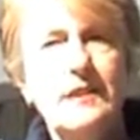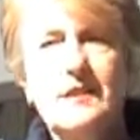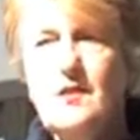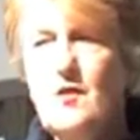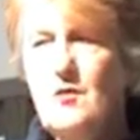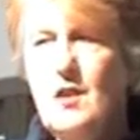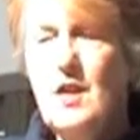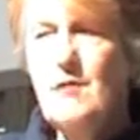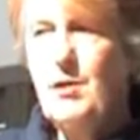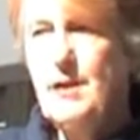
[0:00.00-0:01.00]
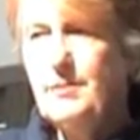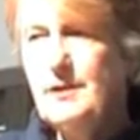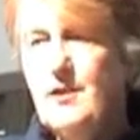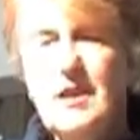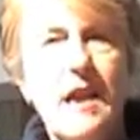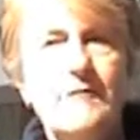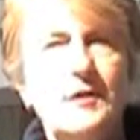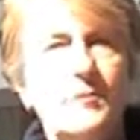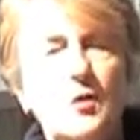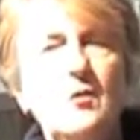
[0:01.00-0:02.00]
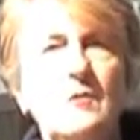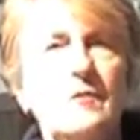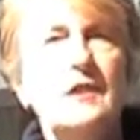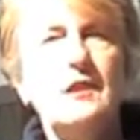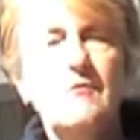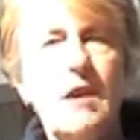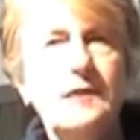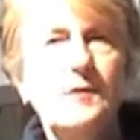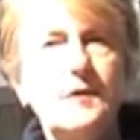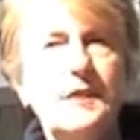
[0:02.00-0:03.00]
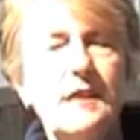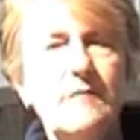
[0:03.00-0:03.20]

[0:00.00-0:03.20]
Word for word: And so people are going to have to move at a grassroots